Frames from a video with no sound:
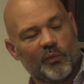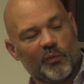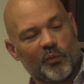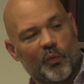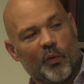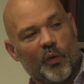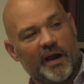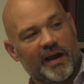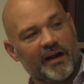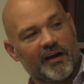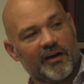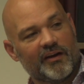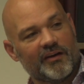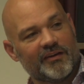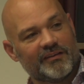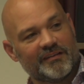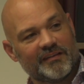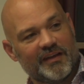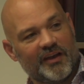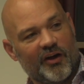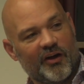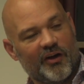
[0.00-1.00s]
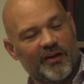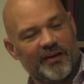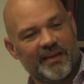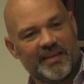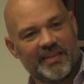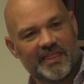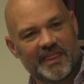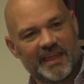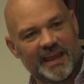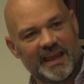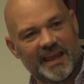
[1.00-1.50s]
where
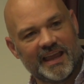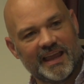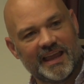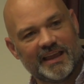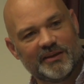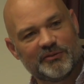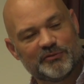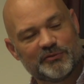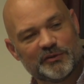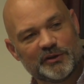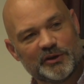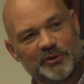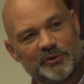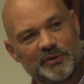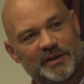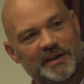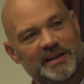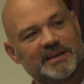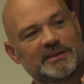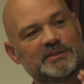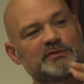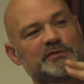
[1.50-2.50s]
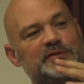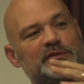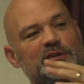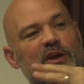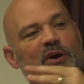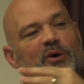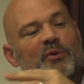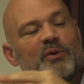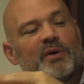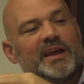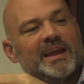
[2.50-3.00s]
the fluid is
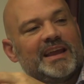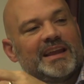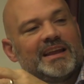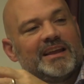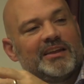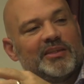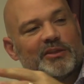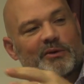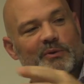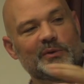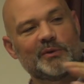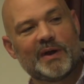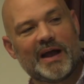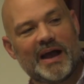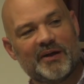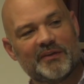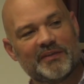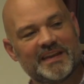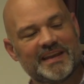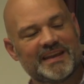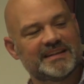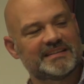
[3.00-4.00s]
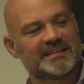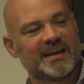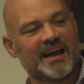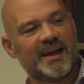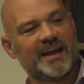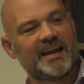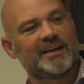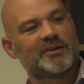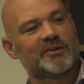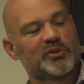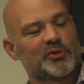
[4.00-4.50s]
flowing throughout the
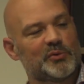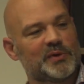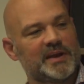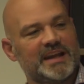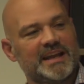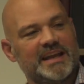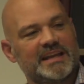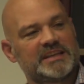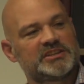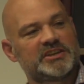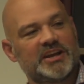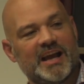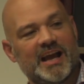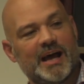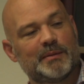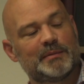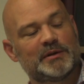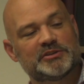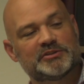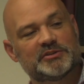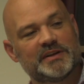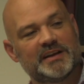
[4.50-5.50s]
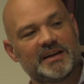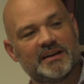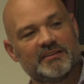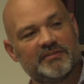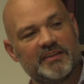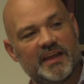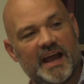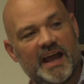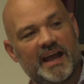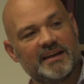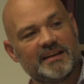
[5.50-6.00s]
entire 3D geometry of
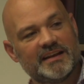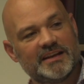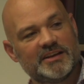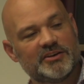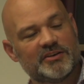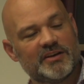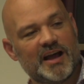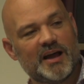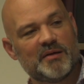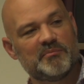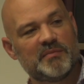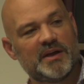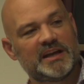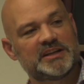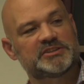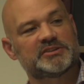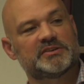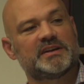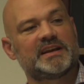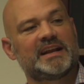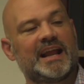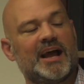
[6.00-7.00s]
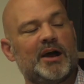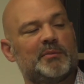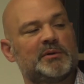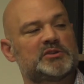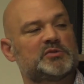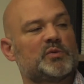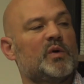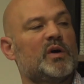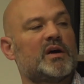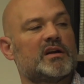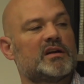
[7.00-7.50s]
that. And you're not measuring how much
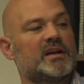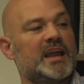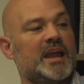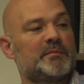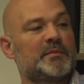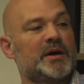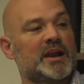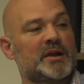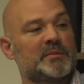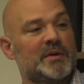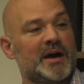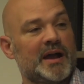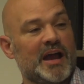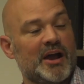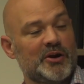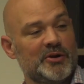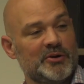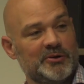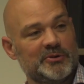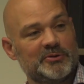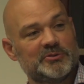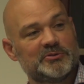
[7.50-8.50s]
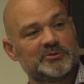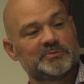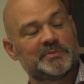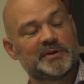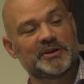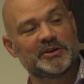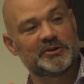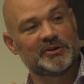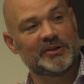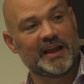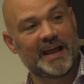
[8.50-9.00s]
water came out of my hose,
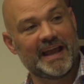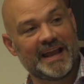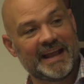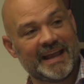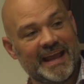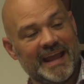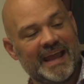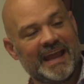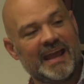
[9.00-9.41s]
but you're like,